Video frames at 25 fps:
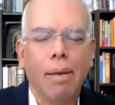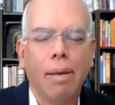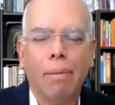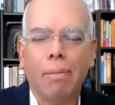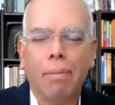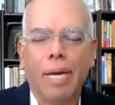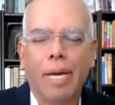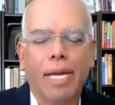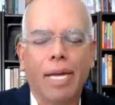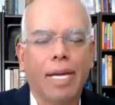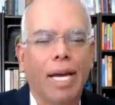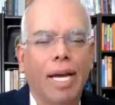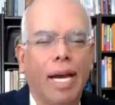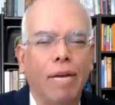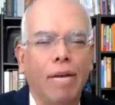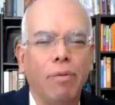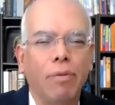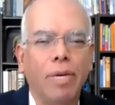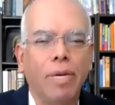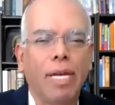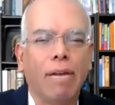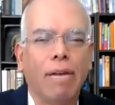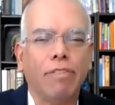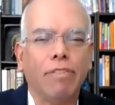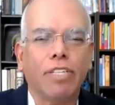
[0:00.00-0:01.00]
My God,
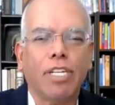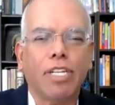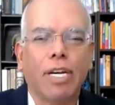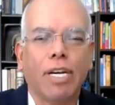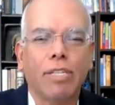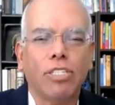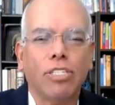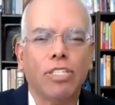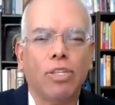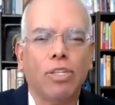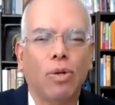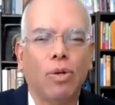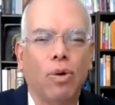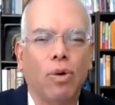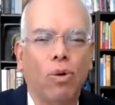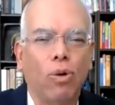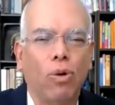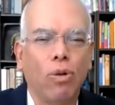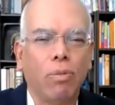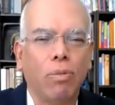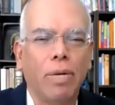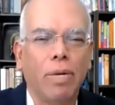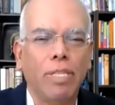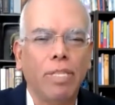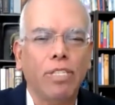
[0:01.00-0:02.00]
we have touched a
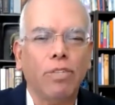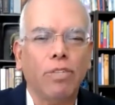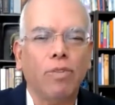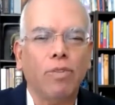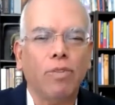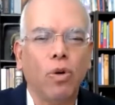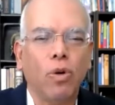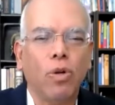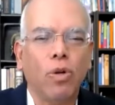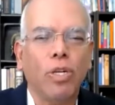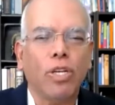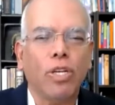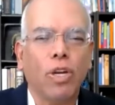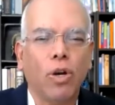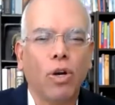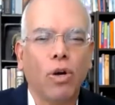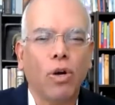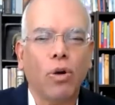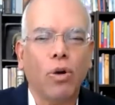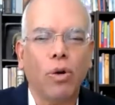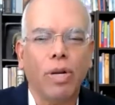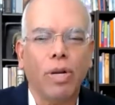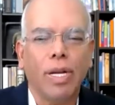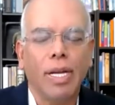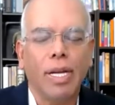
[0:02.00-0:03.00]
whole bunch of old
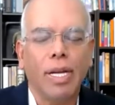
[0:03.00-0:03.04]
code.